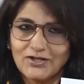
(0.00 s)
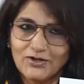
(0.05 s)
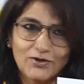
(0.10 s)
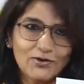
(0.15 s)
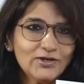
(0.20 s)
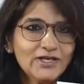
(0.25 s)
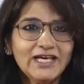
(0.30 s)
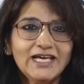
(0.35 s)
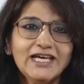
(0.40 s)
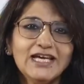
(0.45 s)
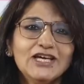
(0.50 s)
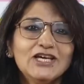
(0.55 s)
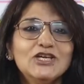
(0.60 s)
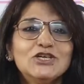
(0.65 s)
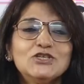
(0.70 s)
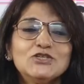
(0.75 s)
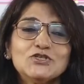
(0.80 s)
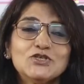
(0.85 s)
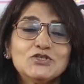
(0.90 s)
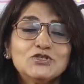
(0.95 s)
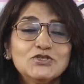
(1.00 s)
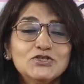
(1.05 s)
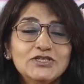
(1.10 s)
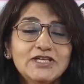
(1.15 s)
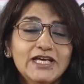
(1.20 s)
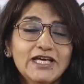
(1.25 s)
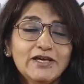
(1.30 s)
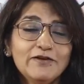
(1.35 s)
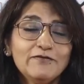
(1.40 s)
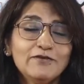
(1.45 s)
Okay? So
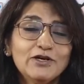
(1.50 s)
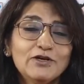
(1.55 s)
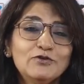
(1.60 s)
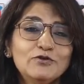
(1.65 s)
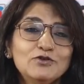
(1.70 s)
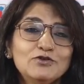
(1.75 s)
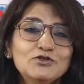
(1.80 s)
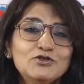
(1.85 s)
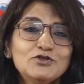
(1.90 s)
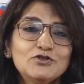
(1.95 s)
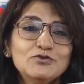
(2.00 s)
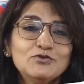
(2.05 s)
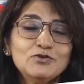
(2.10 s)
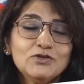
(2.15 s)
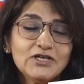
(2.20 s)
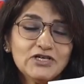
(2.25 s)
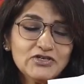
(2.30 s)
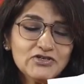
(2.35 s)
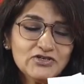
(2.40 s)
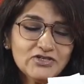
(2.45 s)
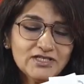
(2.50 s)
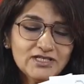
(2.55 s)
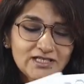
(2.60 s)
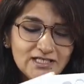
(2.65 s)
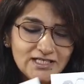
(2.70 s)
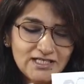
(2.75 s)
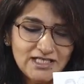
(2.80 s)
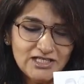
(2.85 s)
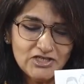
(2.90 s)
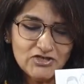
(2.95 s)
today we are going to do a
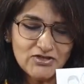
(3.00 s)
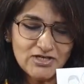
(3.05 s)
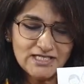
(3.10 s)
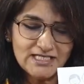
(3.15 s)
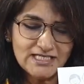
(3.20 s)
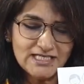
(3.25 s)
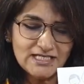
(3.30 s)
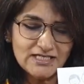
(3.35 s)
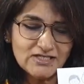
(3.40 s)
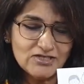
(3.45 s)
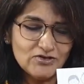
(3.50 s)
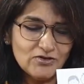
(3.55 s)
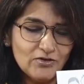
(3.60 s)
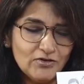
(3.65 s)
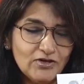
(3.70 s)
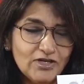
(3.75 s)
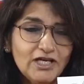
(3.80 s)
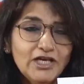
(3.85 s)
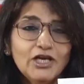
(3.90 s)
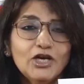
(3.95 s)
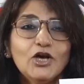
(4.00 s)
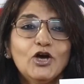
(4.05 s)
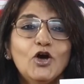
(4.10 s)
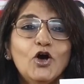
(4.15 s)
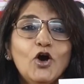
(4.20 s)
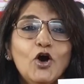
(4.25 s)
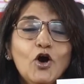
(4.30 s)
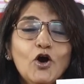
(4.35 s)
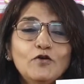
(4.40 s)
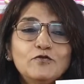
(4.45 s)
really interesting story
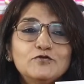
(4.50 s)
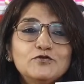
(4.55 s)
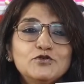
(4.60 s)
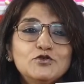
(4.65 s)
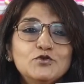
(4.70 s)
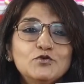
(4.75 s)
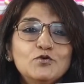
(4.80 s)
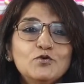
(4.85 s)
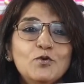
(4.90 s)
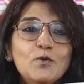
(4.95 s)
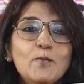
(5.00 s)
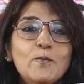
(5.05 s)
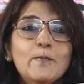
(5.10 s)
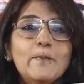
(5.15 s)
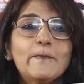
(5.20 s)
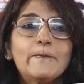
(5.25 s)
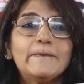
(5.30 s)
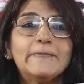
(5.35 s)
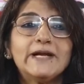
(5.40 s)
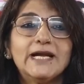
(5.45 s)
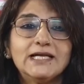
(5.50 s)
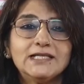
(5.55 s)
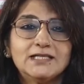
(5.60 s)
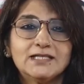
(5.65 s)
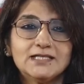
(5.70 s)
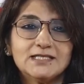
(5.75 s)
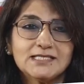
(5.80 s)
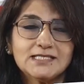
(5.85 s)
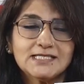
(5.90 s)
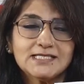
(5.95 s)
of two
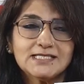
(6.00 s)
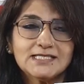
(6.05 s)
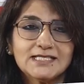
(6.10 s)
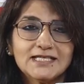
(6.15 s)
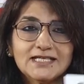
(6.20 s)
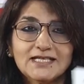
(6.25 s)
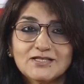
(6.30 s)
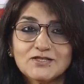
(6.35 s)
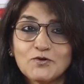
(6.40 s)
brothers.